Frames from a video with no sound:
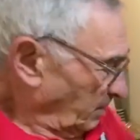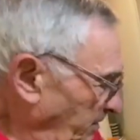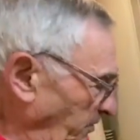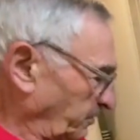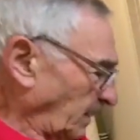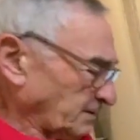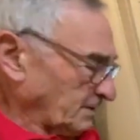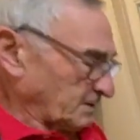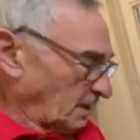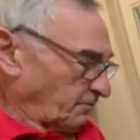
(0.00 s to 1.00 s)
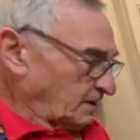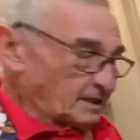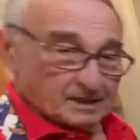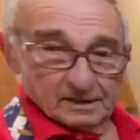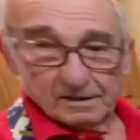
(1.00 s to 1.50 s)
The utensils that we
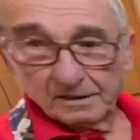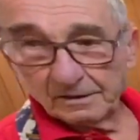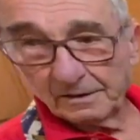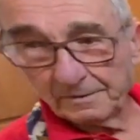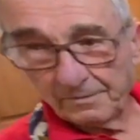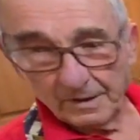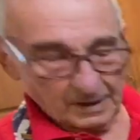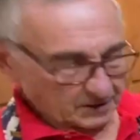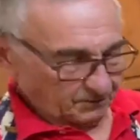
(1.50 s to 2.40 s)
need, as